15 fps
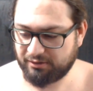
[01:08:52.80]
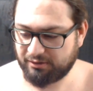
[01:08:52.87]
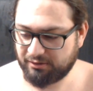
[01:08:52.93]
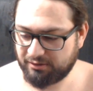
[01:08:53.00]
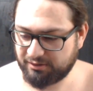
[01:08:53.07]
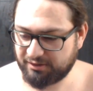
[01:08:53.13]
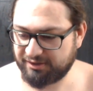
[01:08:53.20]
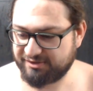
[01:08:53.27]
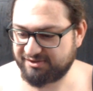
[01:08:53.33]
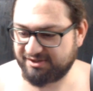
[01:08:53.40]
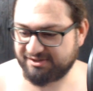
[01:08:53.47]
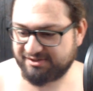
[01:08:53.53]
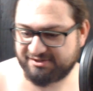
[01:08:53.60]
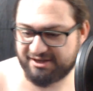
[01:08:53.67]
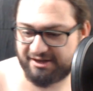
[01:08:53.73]
Because
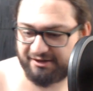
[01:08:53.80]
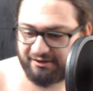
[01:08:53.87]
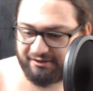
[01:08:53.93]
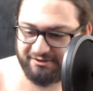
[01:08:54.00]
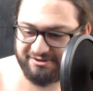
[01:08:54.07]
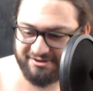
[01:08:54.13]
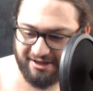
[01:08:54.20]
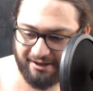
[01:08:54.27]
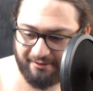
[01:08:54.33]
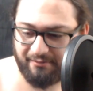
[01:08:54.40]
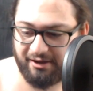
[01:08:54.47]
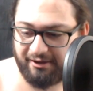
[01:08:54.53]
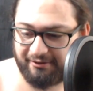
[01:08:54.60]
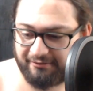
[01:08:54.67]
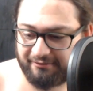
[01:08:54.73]
this technically is not
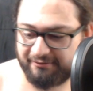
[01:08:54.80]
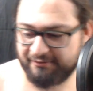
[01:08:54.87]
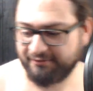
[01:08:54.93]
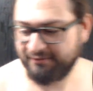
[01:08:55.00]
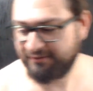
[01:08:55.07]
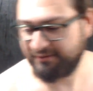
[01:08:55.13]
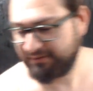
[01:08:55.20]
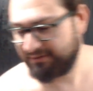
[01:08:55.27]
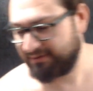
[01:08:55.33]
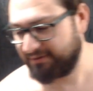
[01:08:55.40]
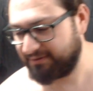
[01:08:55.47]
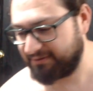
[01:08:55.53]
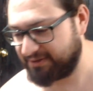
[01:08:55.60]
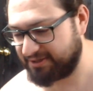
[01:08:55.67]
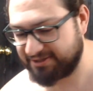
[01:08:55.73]
mine.
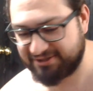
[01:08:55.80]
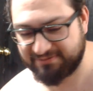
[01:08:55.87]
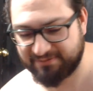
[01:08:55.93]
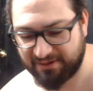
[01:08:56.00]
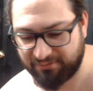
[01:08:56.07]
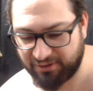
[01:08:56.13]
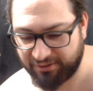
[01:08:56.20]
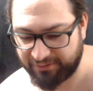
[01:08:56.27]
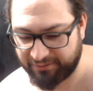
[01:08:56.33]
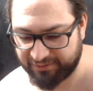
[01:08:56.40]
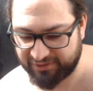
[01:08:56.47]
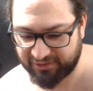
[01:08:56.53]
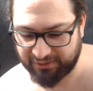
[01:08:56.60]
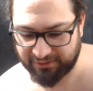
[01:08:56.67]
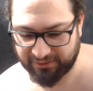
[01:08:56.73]
It's my brother's.
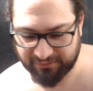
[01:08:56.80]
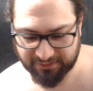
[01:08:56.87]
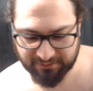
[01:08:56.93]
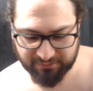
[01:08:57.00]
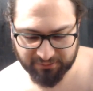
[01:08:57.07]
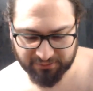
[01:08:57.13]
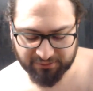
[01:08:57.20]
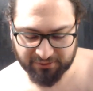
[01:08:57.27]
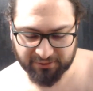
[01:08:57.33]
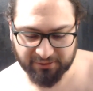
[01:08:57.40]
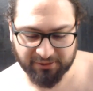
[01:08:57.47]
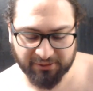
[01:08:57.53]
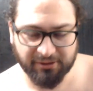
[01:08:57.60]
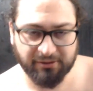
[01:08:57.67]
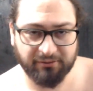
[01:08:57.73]

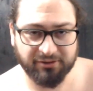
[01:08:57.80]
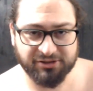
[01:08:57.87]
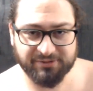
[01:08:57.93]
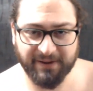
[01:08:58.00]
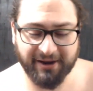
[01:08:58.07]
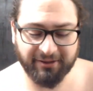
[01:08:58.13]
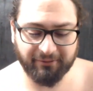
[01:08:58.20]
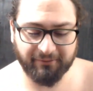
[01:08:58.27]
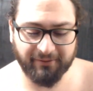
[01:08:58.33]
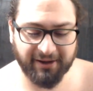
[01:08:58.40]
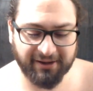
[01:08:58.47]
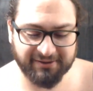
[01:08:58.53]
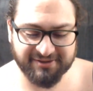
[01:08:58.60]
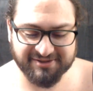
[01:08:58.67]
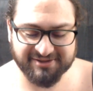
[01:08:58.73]
Which, by the way,
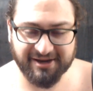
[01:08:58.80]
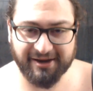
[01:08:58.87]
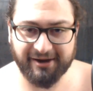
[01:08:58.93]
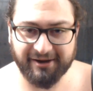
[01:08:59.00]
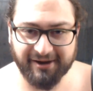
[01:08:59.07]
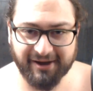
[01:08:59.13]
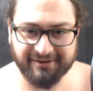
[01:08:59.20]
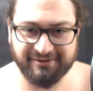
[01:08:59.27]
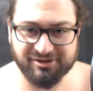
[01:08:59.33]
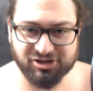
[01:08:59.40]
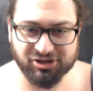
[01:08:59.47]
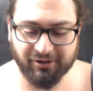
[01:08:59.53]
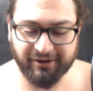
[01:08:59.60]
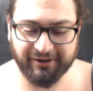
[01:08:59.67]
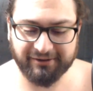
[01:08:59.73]
he decided not to
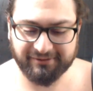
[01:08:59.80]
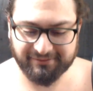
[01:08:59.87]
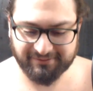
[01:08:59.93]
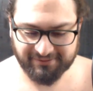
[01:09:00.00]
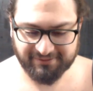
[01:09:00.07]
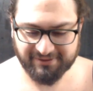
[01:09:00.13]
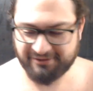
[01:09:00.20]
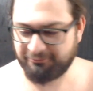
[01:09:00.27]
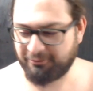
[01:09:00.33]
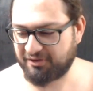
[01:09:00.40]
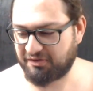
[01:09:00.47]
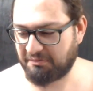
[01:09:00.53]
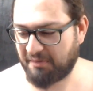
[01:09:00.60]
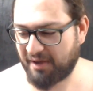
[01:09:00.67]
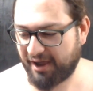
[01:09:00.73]
join. He went to
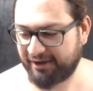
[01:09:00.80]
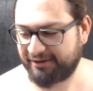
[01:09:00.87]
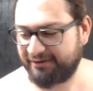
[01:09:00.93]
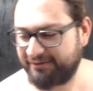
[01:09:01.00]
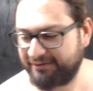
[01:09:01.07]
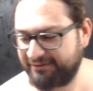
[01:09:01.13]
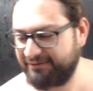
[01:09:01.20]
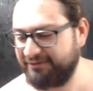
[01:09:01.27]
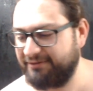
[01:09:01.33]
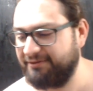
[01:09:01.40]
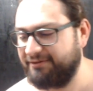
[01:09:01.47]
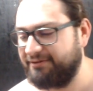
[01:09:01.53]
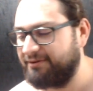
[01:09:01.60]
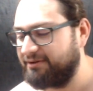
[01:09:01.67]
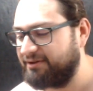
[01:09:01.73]
bed.
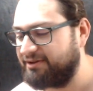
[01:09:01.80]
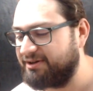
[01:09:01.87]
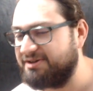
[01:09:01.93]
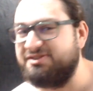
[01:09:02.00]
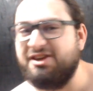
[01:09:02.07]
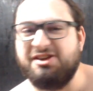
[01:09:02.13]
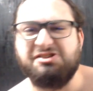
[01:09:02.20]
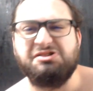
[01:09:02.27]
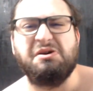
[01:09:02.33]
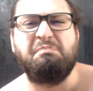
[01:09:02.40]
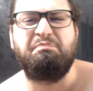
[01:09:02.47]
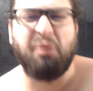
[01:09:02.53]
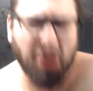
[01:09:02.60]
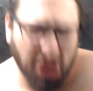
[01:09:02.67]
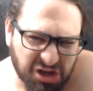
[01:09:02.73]
Because he's a
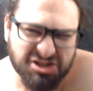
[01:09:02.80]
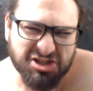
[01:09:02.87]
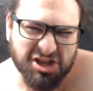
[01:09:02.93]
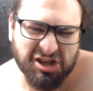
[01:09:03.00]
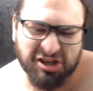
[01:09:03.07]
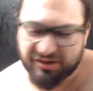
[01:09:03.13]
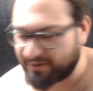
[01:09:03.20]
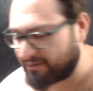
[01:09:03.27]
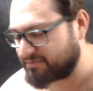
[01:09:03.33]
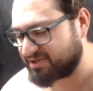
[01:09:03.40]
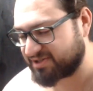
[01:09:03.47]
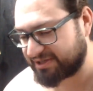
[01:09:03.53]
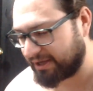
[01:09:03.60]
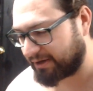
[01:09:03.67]
pussy. I'm just kidding.